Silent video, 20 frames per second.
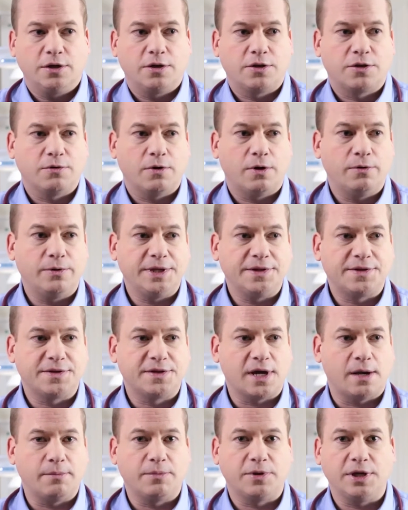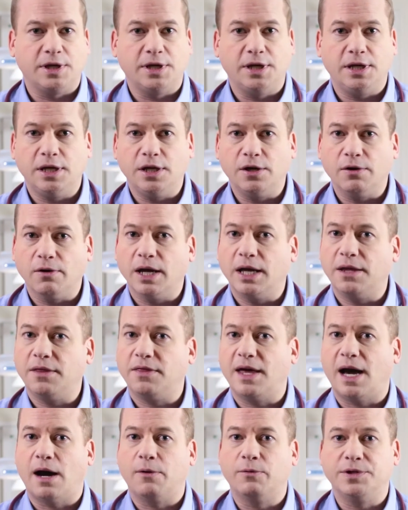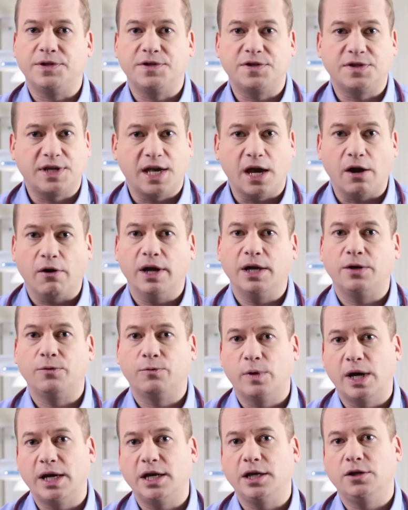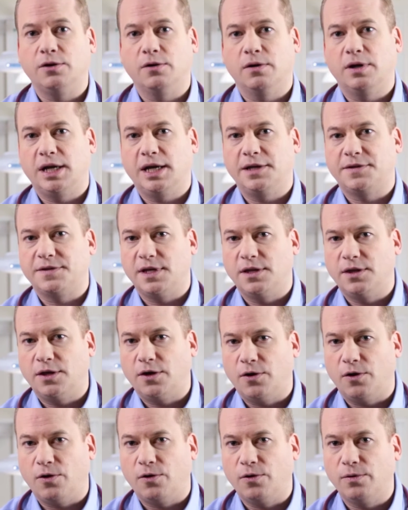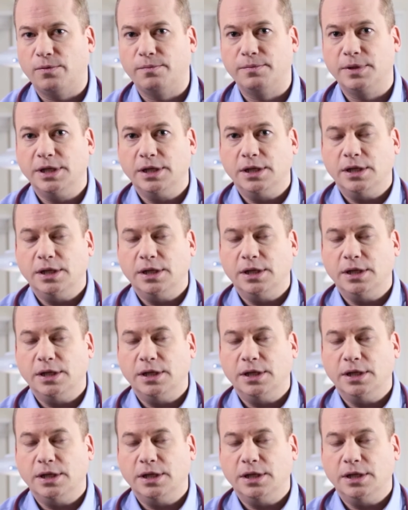throwing something near it that would scare it when it urinates in the home.